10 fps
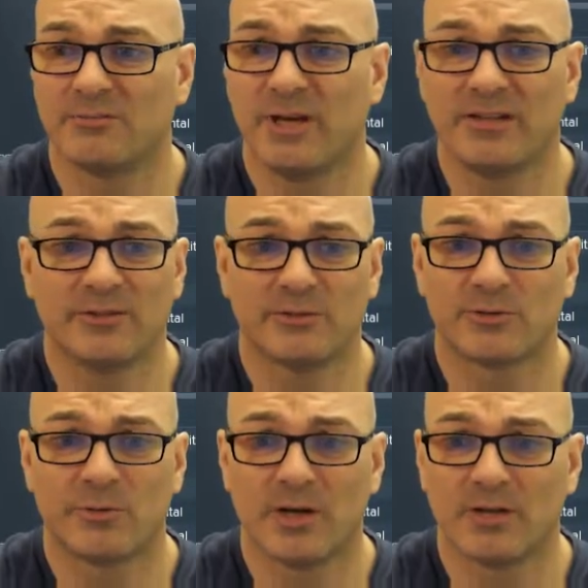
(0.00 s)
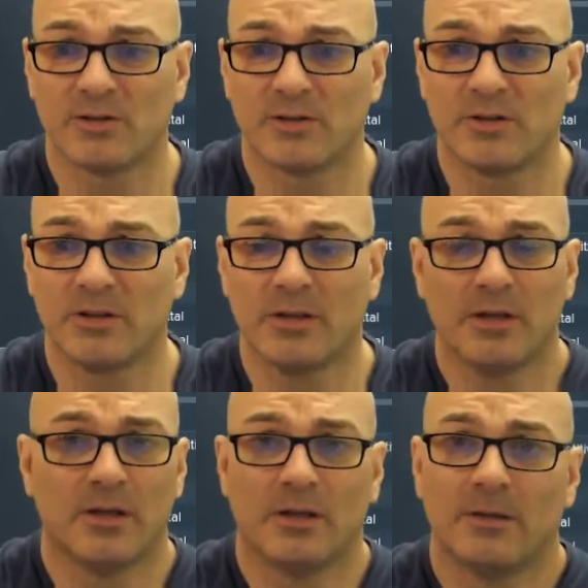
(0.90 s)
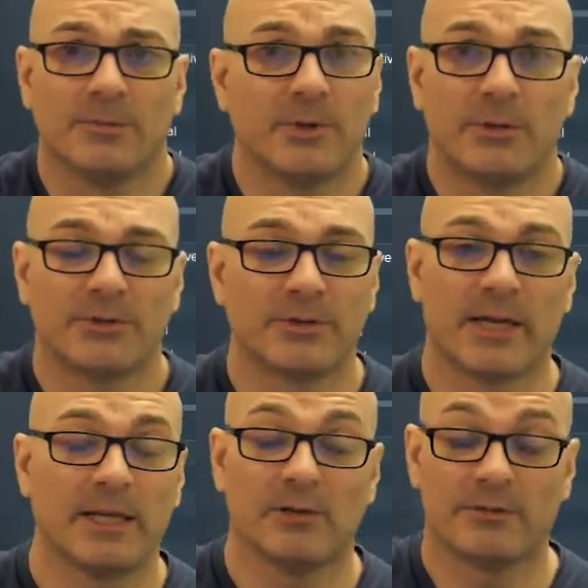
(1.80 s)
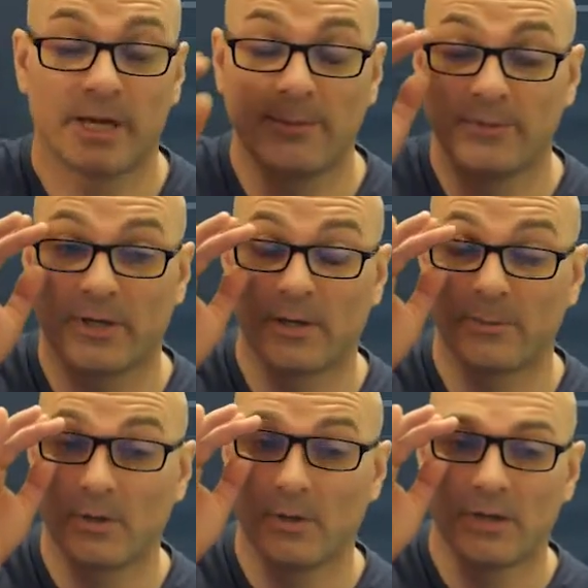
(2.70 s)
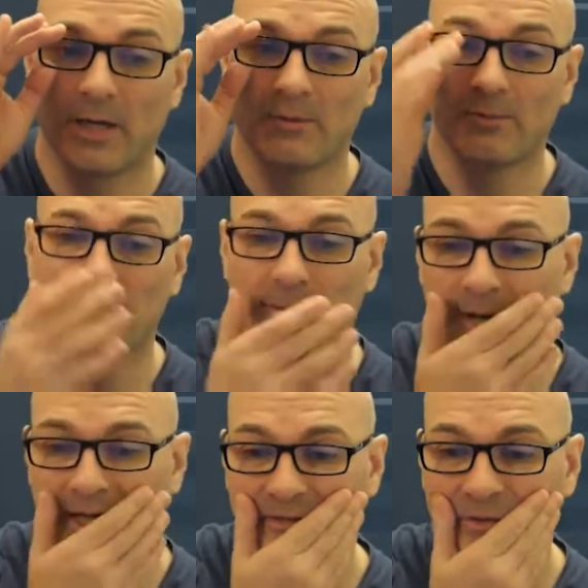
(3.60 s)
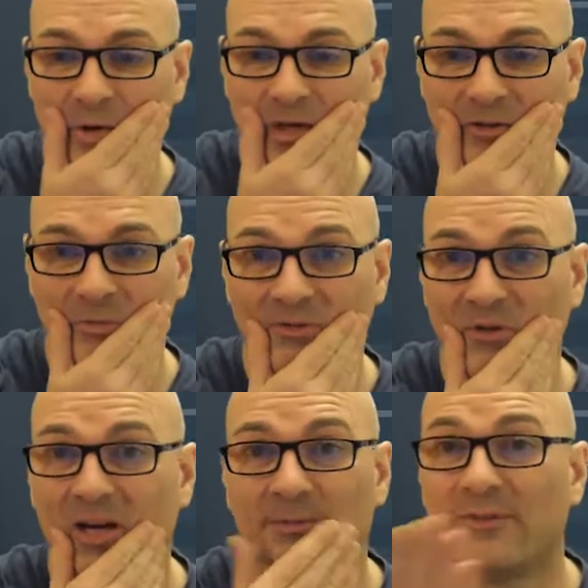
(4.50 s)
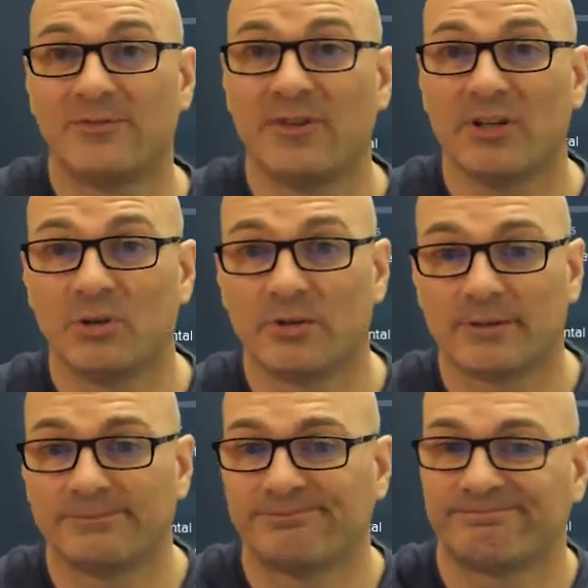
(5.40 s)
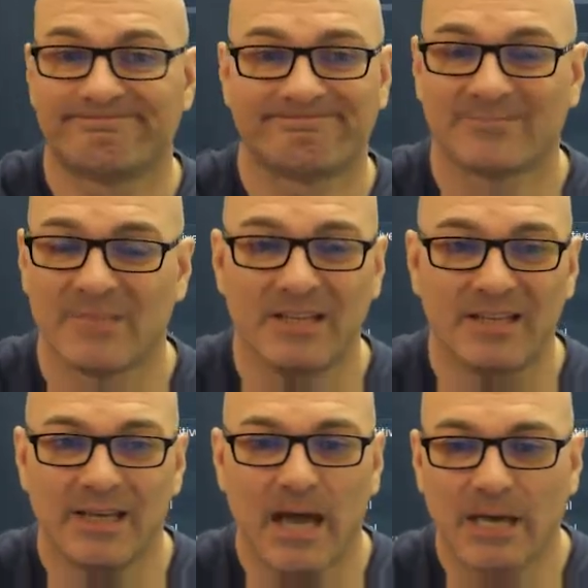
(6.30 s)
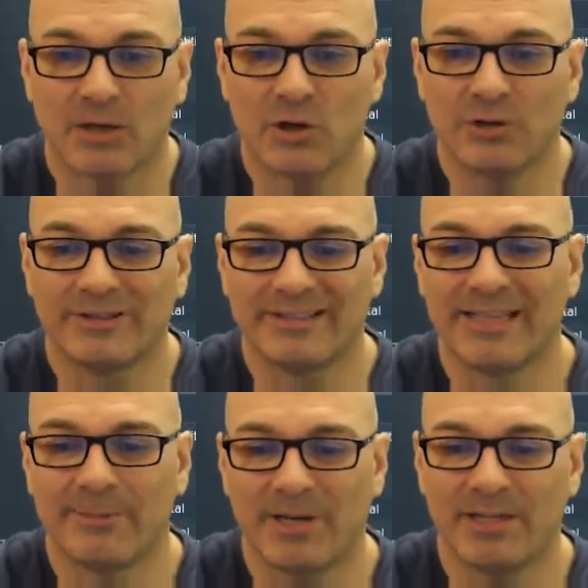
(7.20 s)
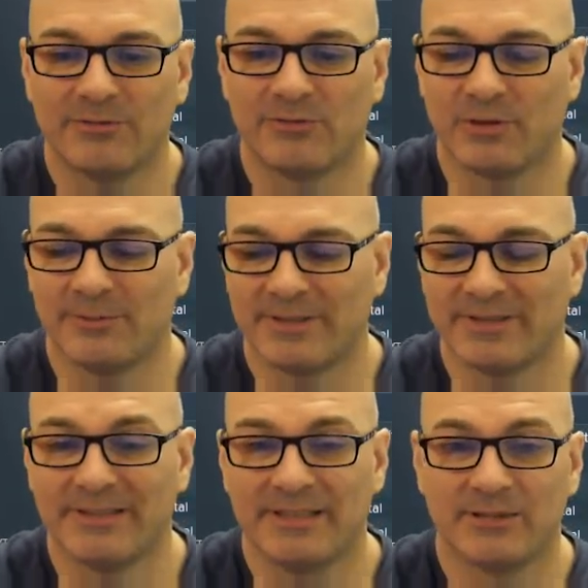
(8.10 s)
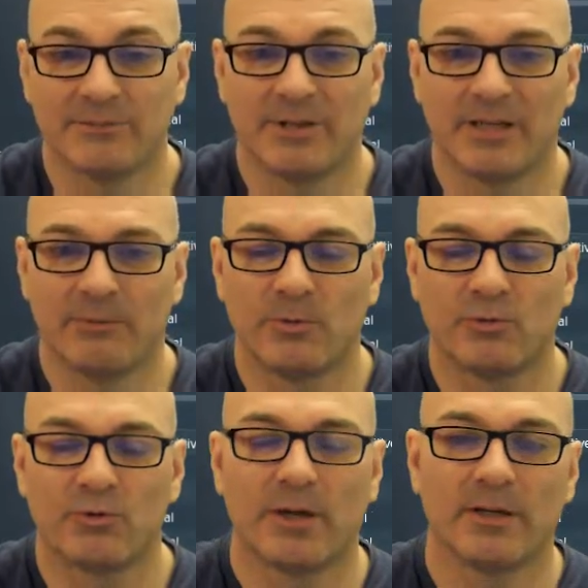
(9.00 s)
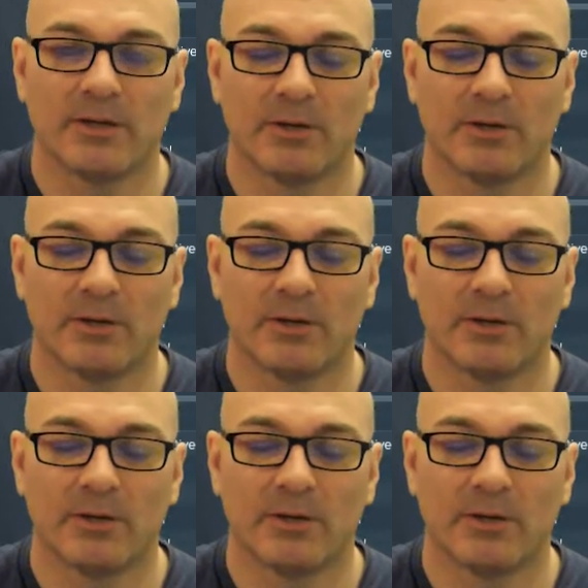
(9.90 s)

Ratings was quite good, but he wasn't getting enough game time and with the amount of quality we've got in midfield, I couldn't see a place for him this season really, and we were trying to.